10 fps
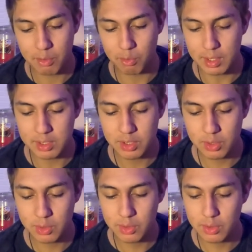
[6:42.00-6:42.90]

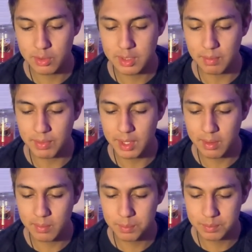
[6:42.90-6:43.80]
Russell
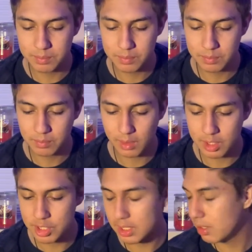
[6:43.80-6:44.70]
something
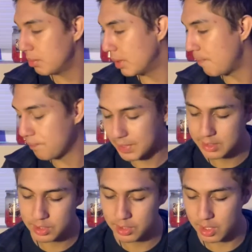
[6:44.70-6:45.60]
chocolate, but
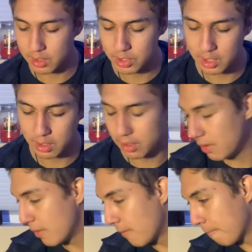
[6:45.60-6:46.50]
it's dark chocolate.
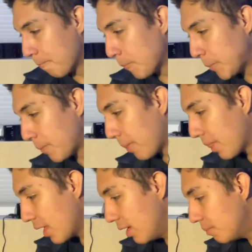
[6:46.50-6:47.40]

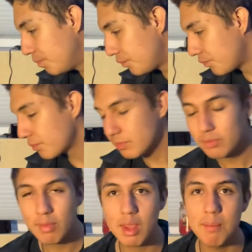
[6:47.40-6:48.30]

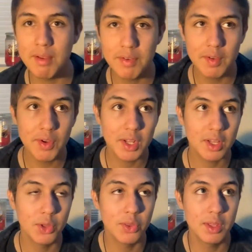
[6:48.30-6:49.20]
My favorite
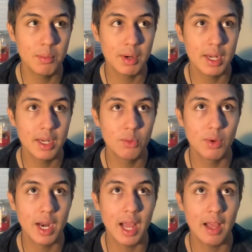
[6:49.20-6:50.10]
clothing brand
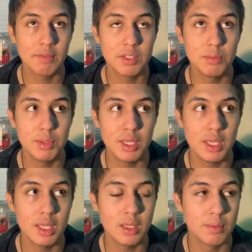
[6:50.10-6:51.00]
would have to be,